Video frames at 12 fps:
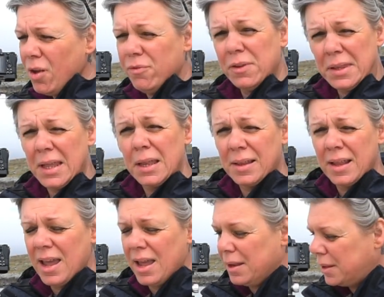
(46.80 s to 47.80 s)
for 6
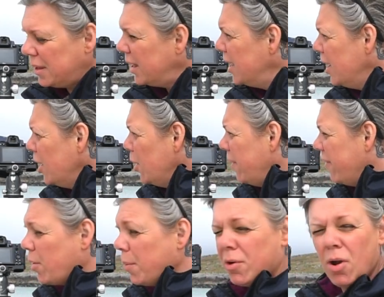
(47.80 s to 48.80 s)
days. We've
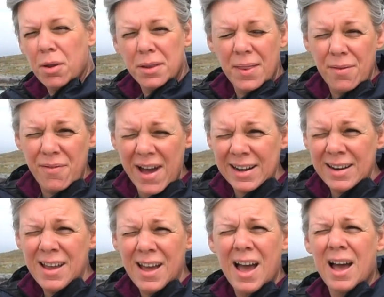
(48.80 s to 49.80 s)
come across in the van
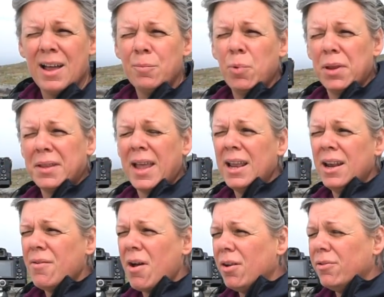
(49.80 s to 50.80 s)
and we're staying
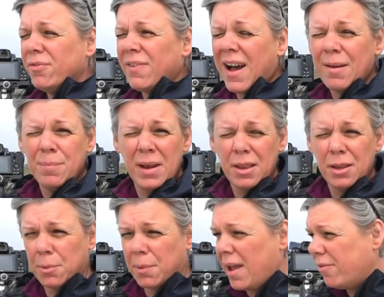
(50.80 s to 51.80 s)
around 5 minutes
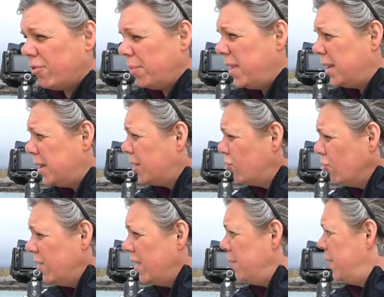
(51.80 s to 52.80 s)
away from this
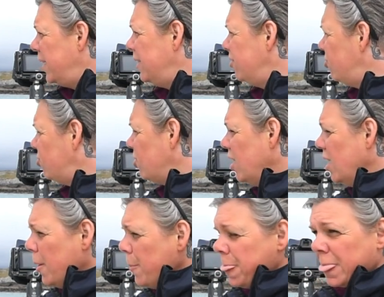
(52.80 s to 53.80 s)
stunning beach.
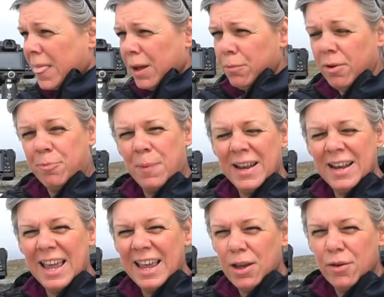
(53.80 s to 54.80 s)
We've been
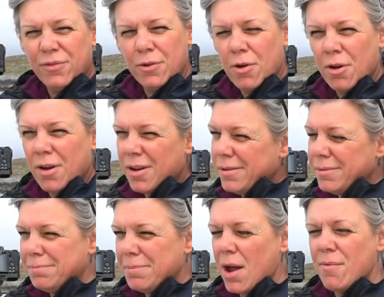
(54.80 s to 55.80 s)
here for
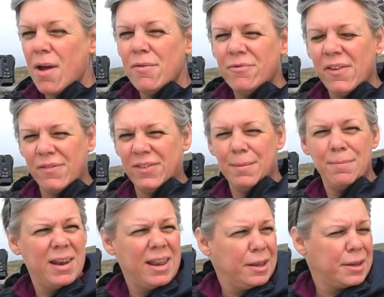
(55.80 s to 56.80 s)
around 15
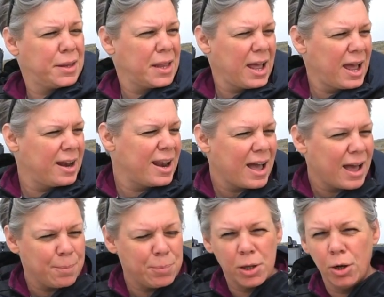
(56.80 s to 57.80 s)
minutes and
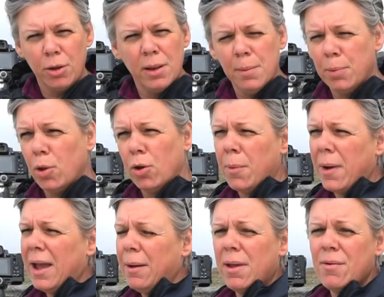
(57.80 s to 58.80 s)
absolutely blown
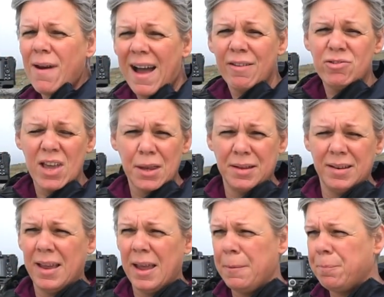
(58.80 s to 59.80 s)
away. We arrived
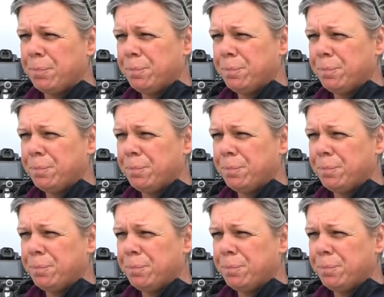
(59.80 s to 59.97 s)
yesterday